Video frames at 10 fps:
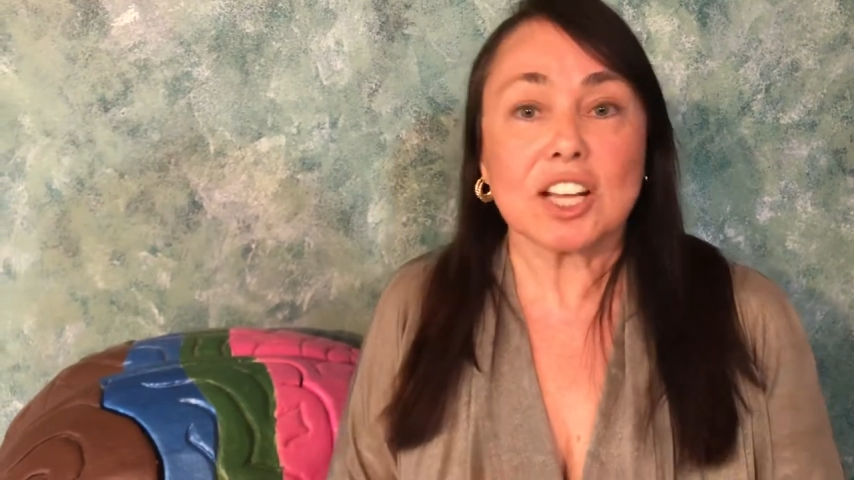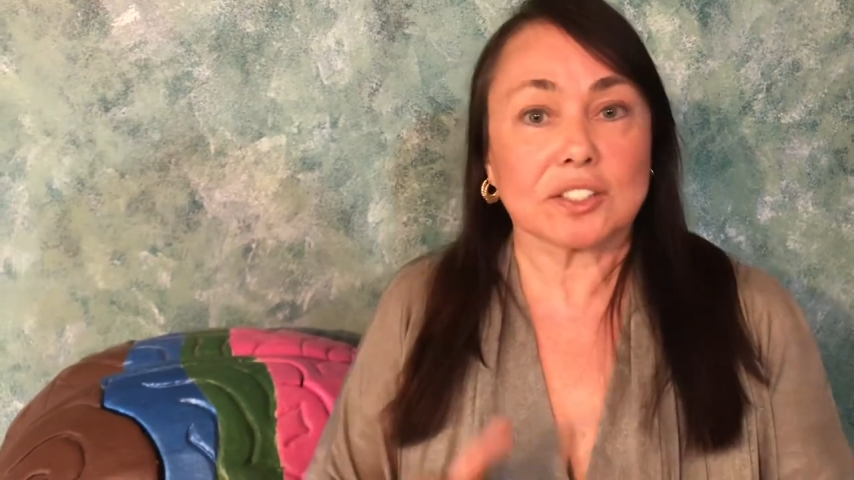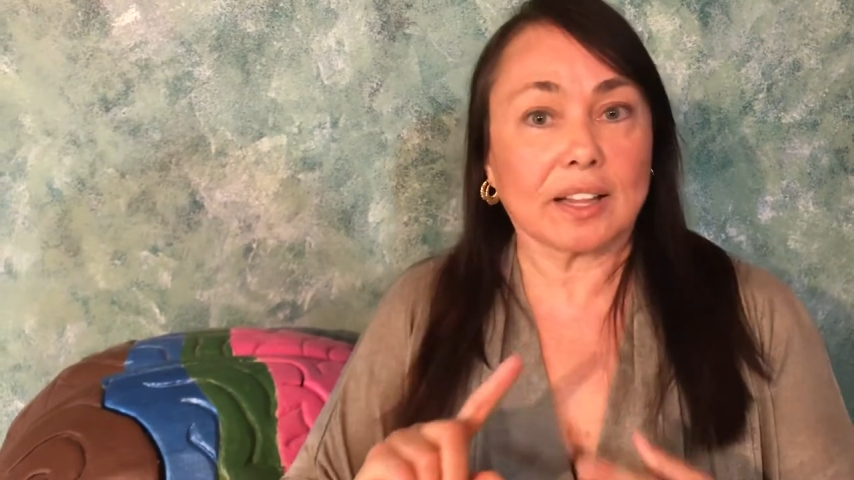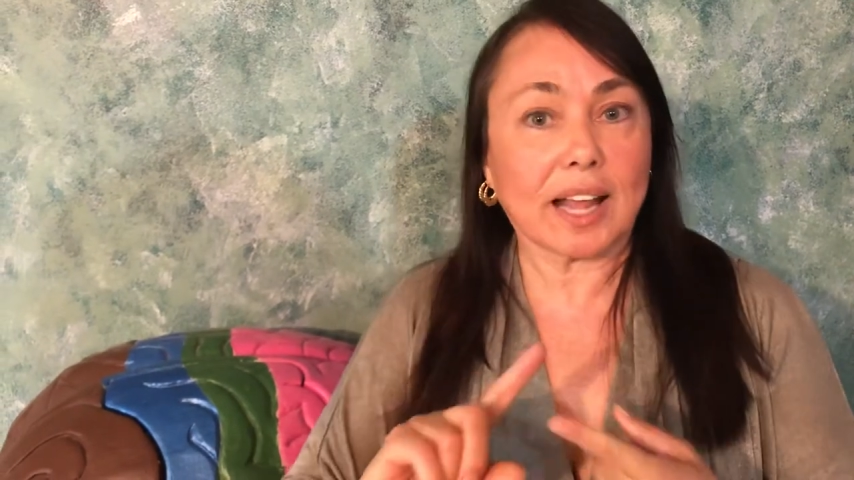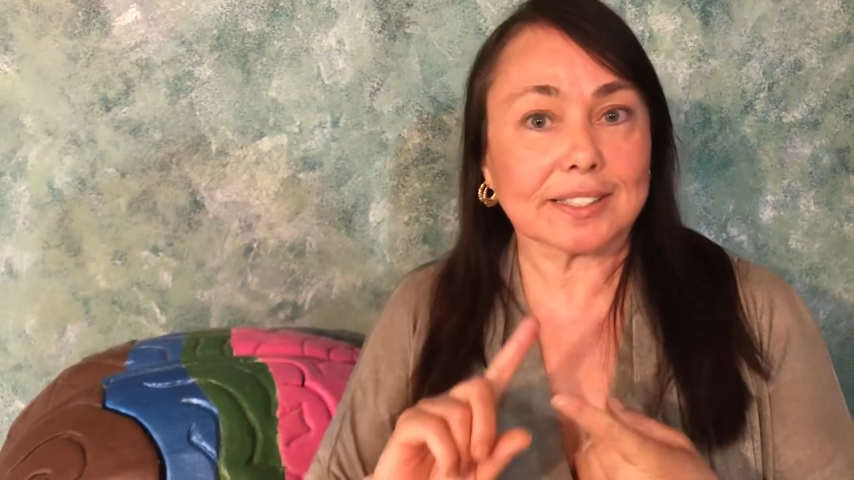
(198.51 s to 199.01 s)

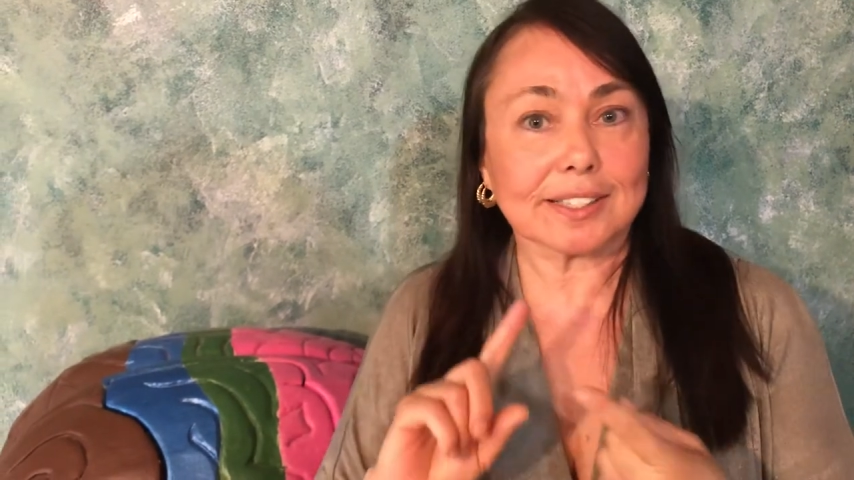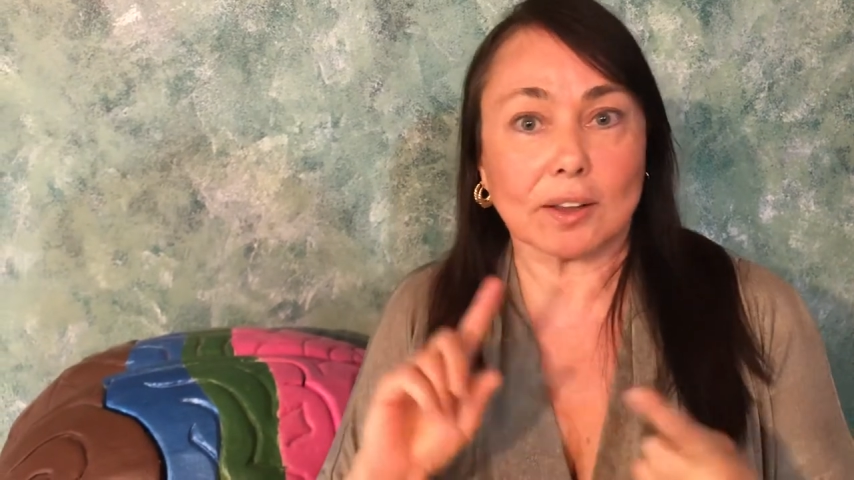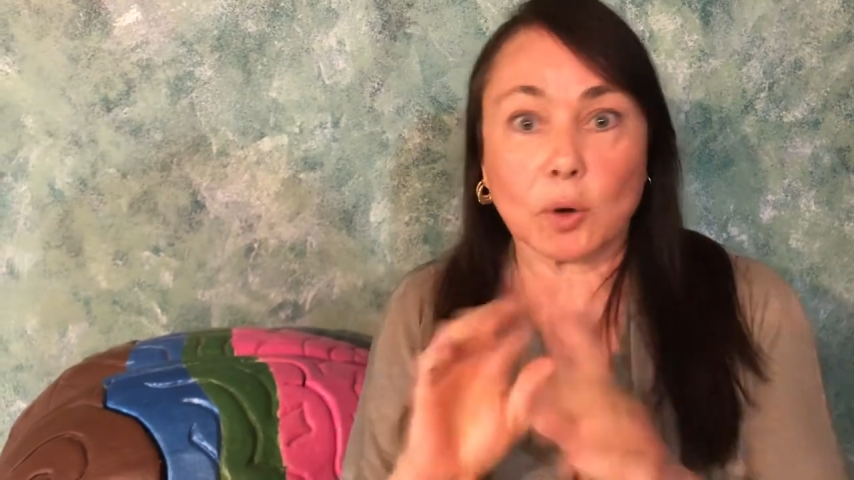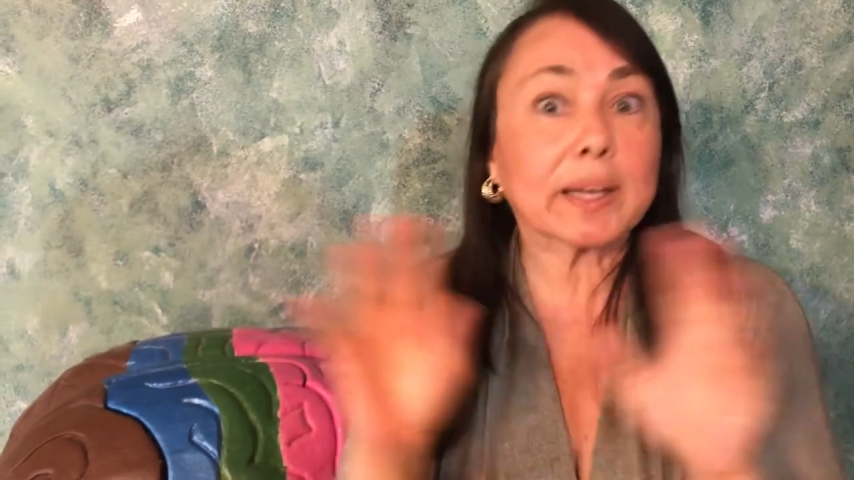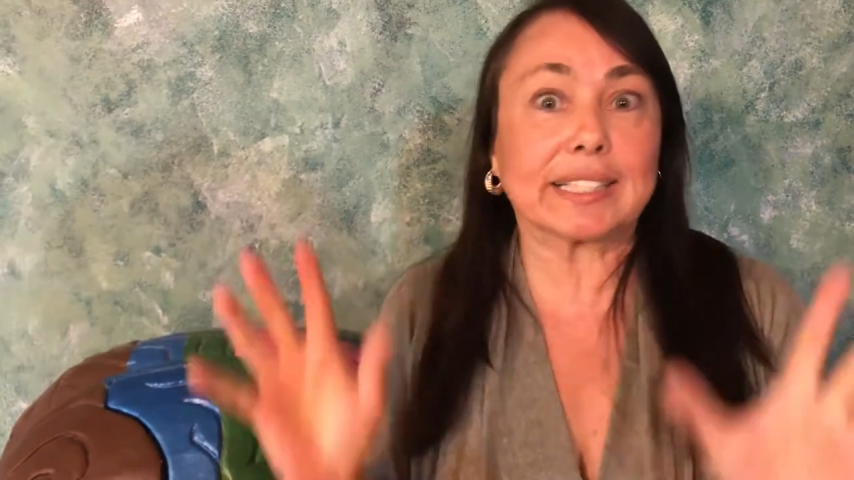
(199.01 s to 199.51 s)
So that's
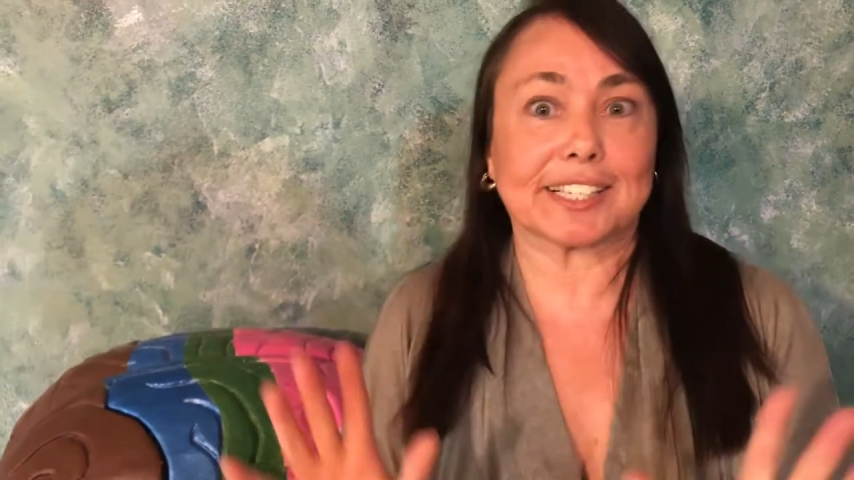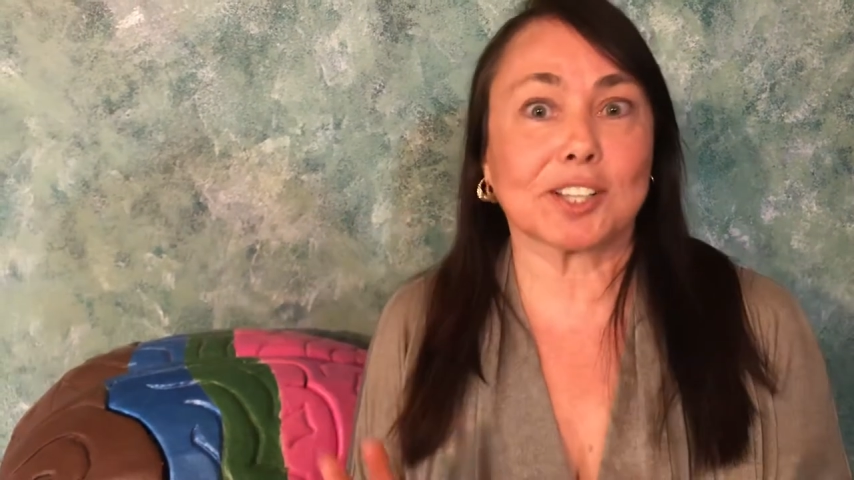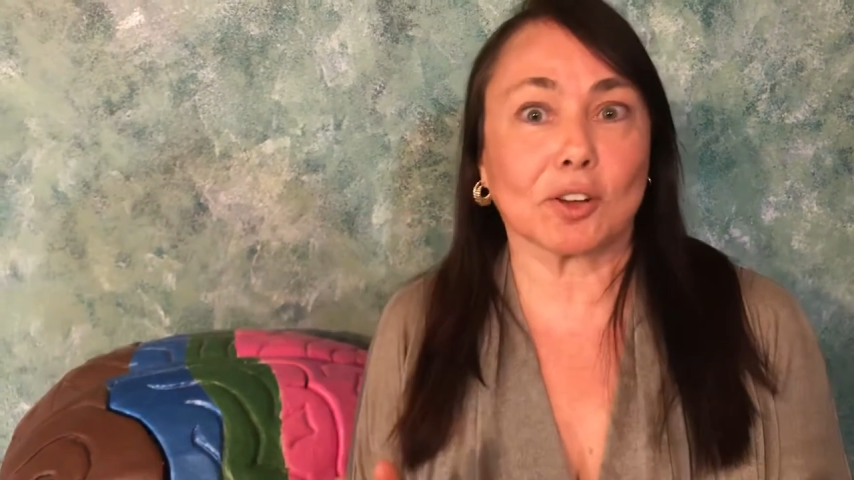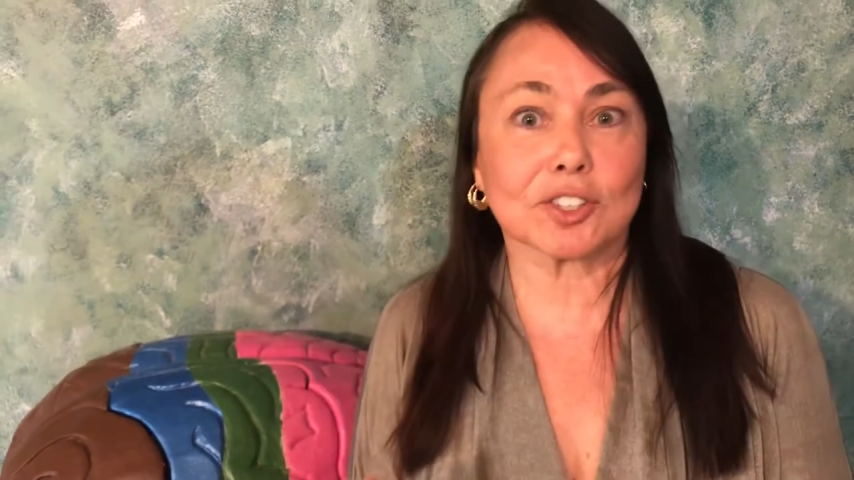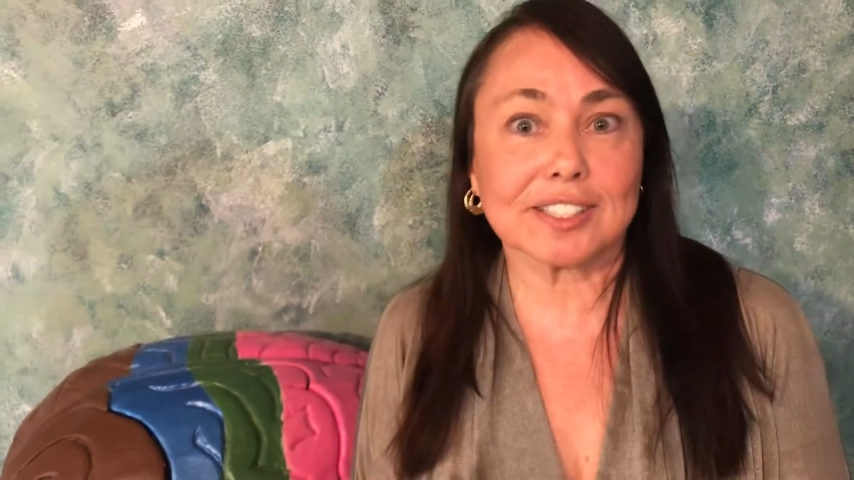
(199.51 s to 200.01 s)
quickly
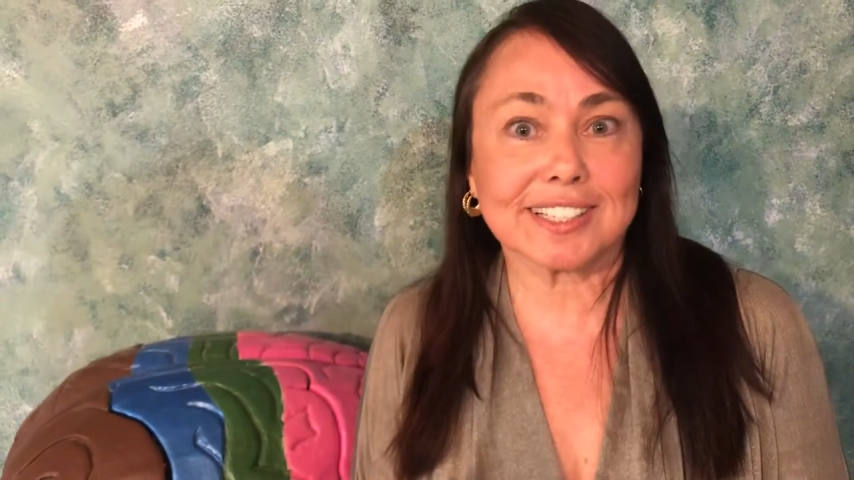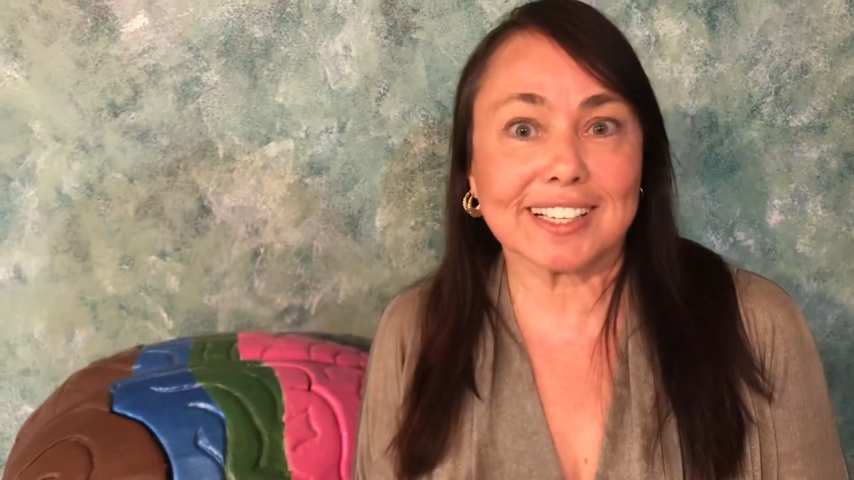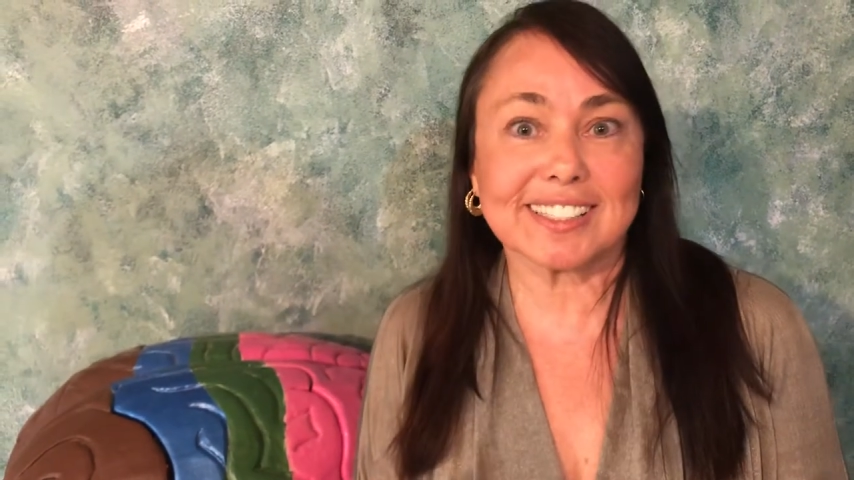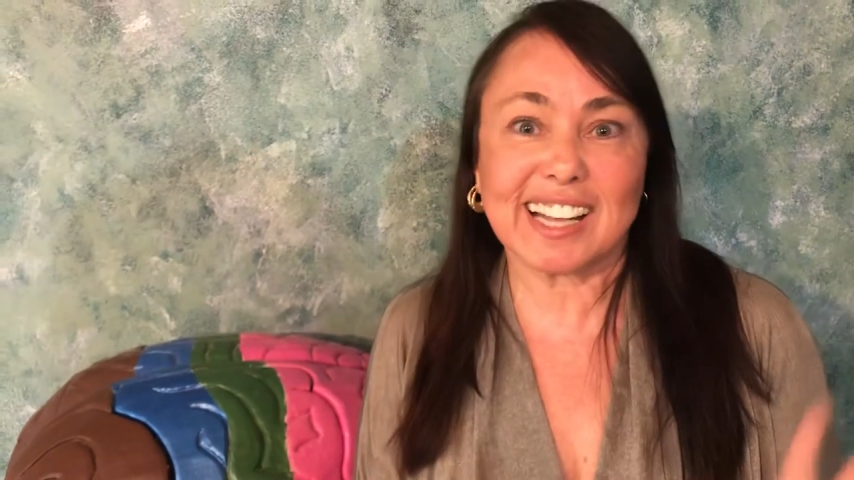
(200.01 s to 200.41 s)
social skills.